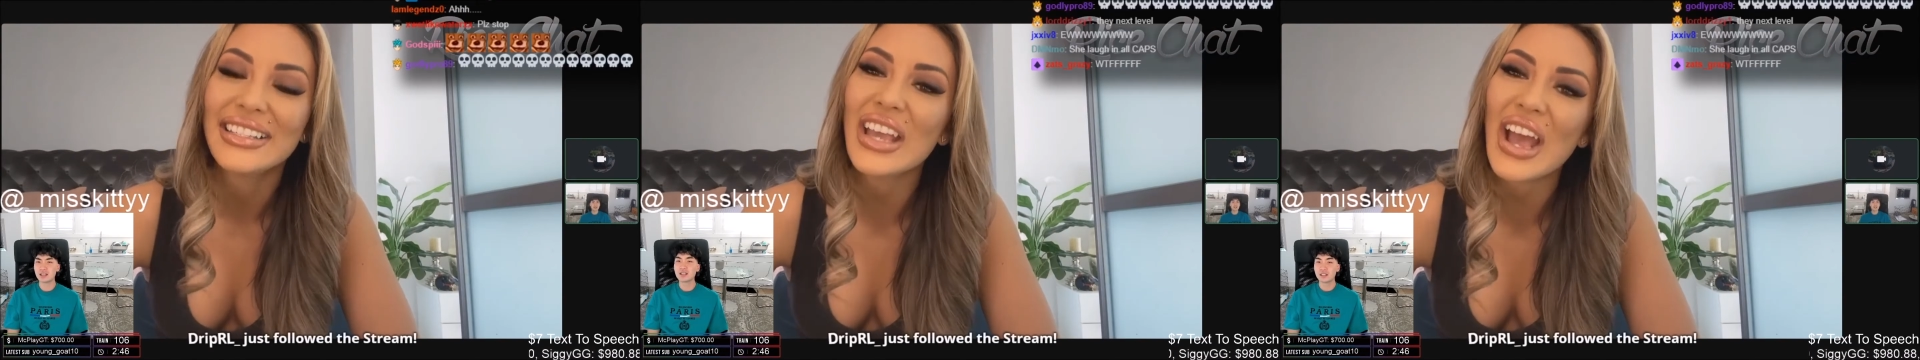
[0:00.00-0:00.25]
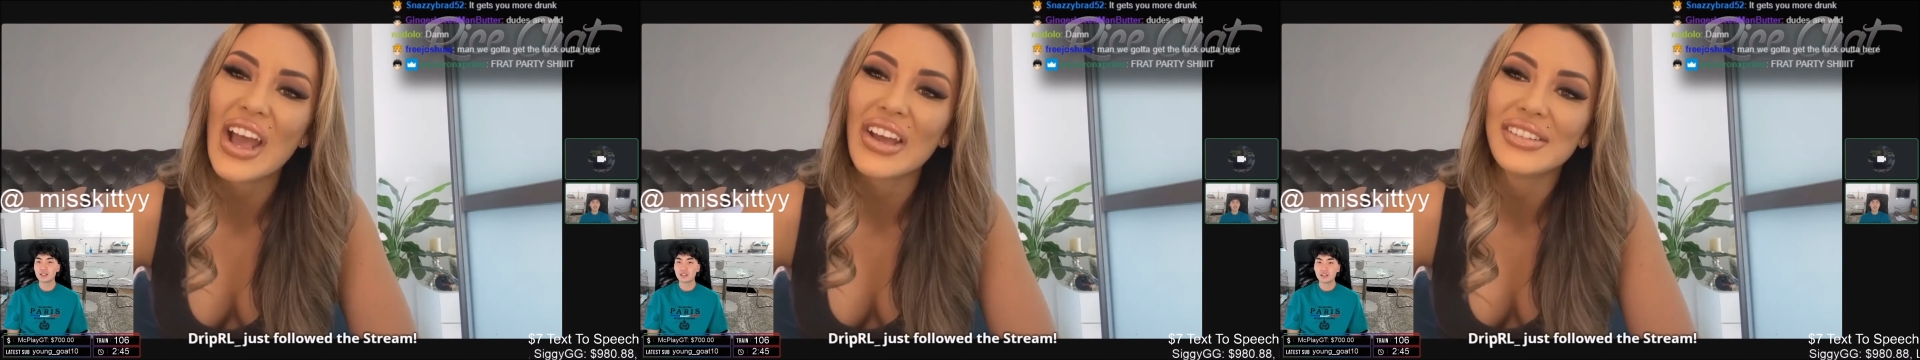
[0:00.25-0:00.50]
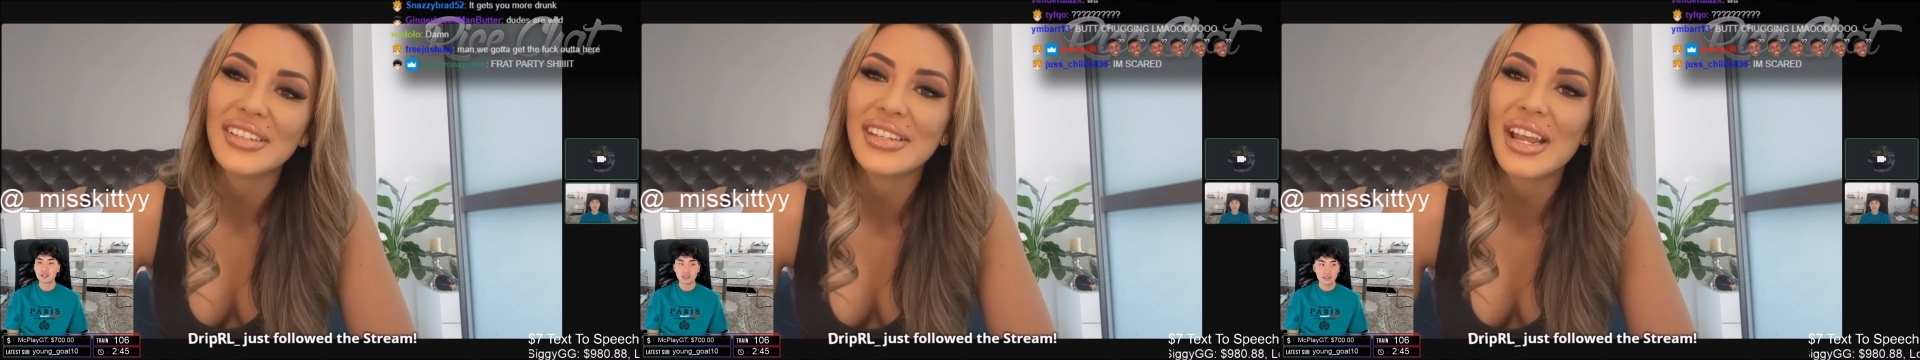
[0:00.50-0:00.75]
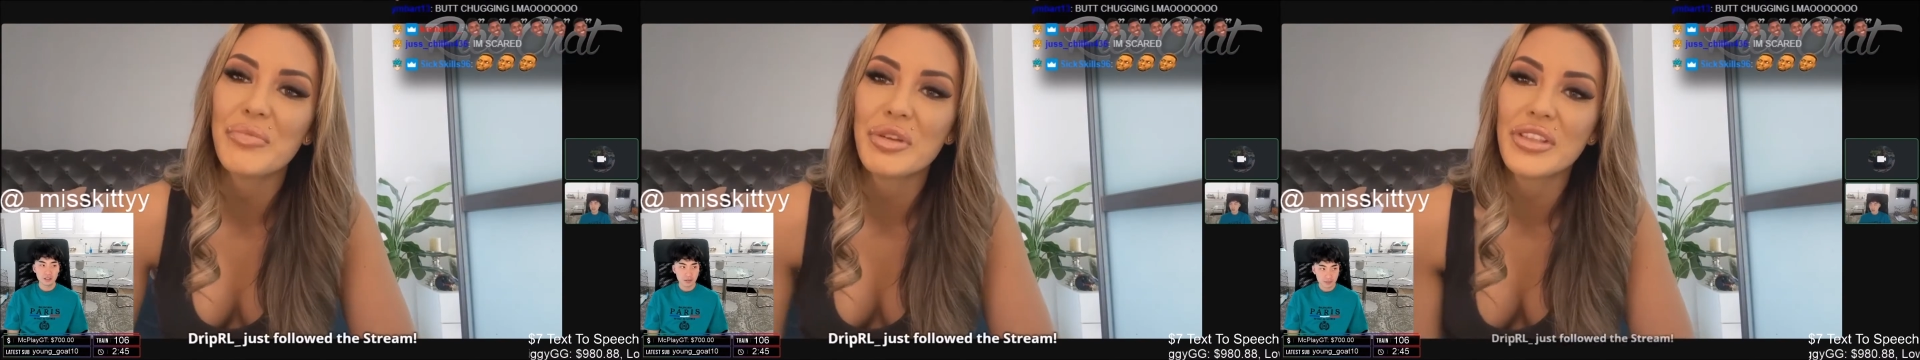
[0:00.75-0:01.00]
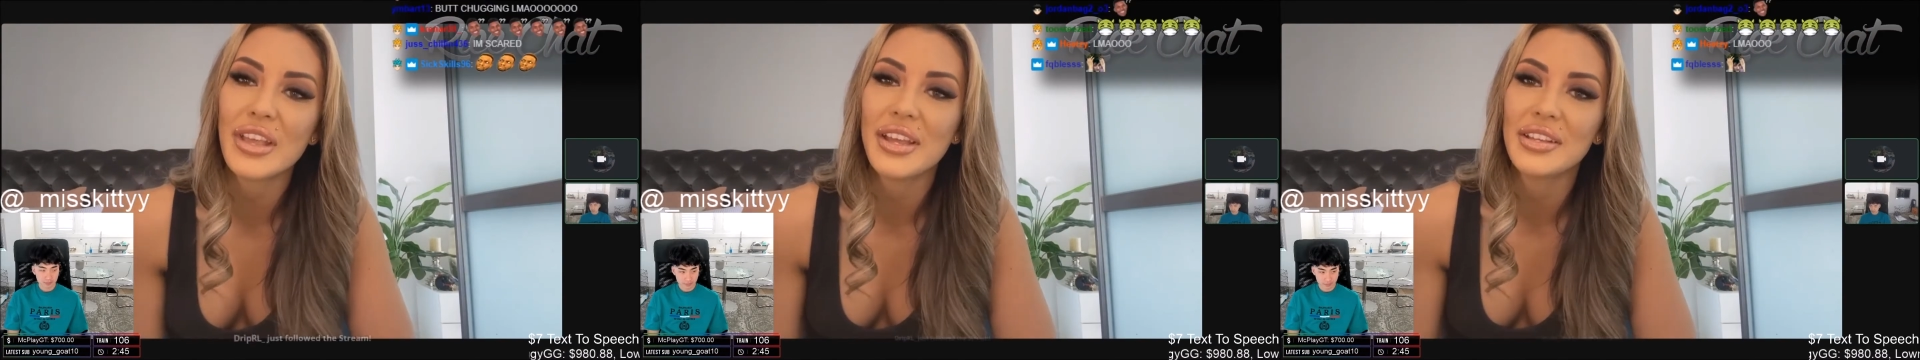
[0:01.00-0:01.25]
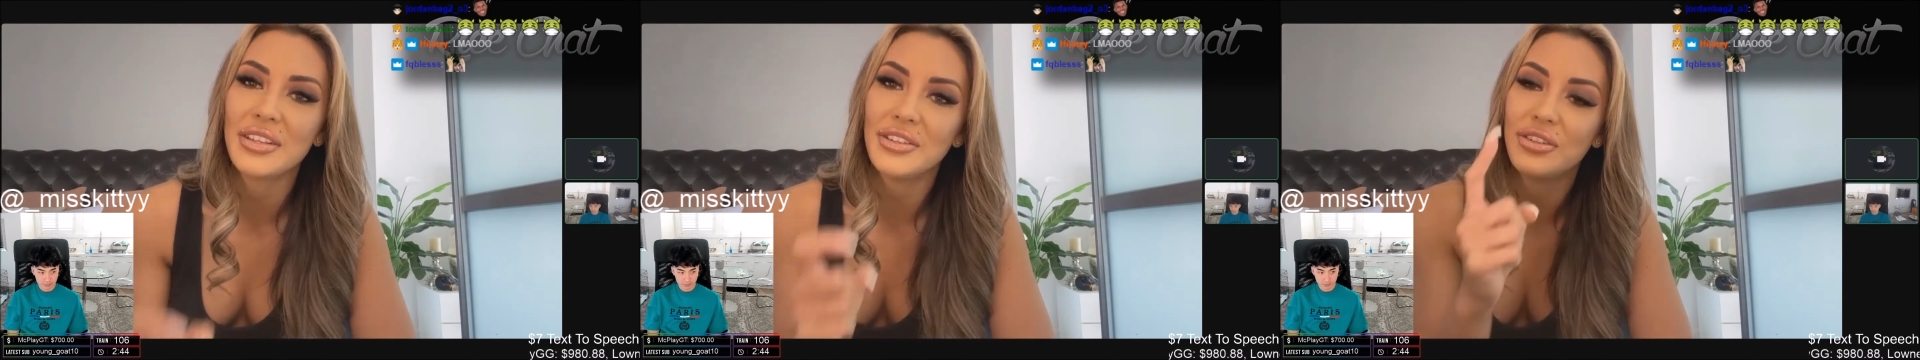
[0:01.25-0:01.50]
Yeah, it's the same when,
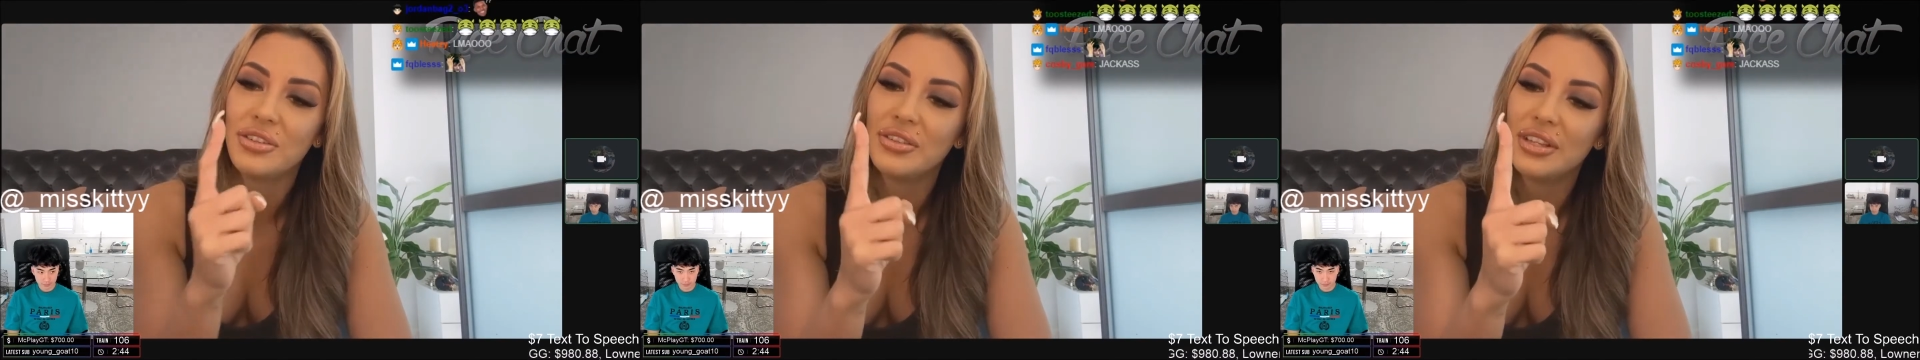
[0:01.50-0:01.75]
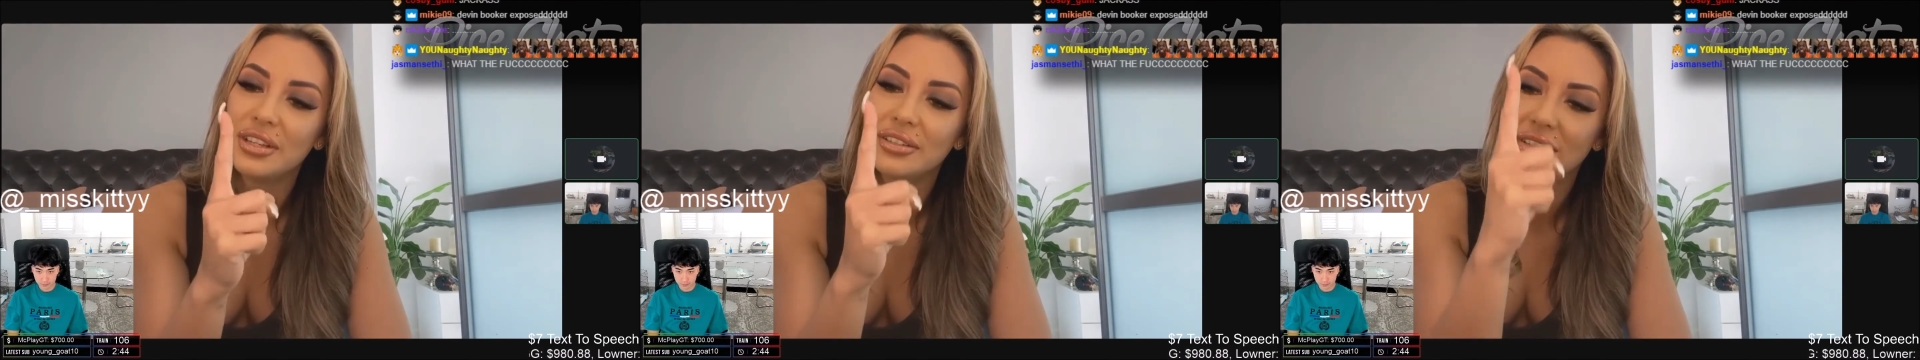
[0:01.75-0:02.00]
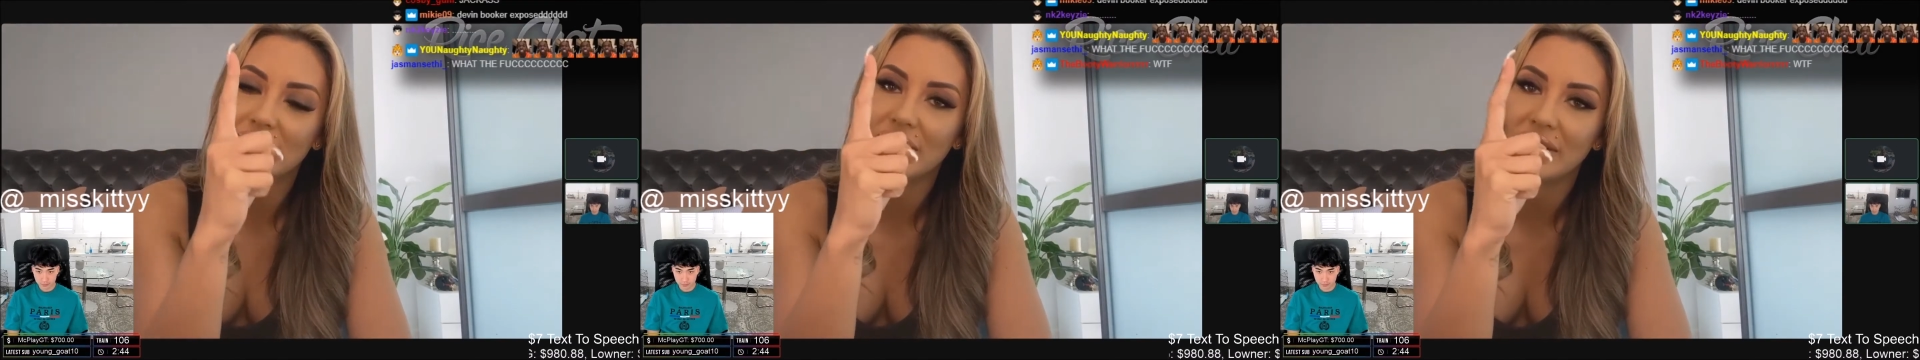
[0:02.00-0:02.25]
like, you do this